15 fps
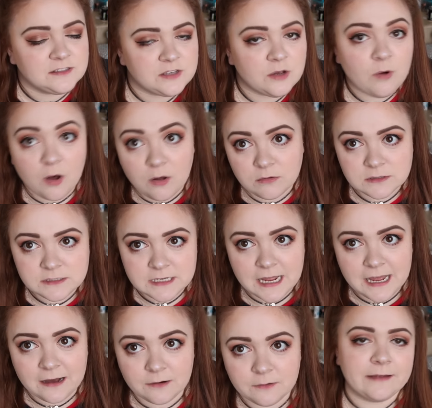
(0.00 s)
so old
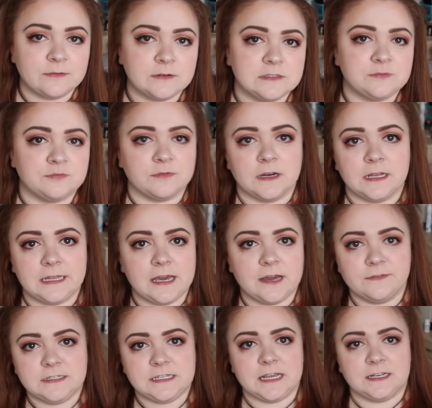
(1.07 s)
now. Everyone's really
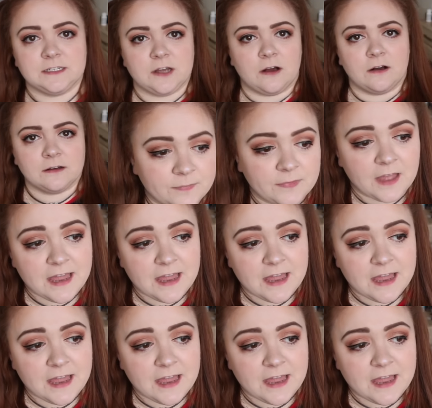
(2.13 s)
over TikTok.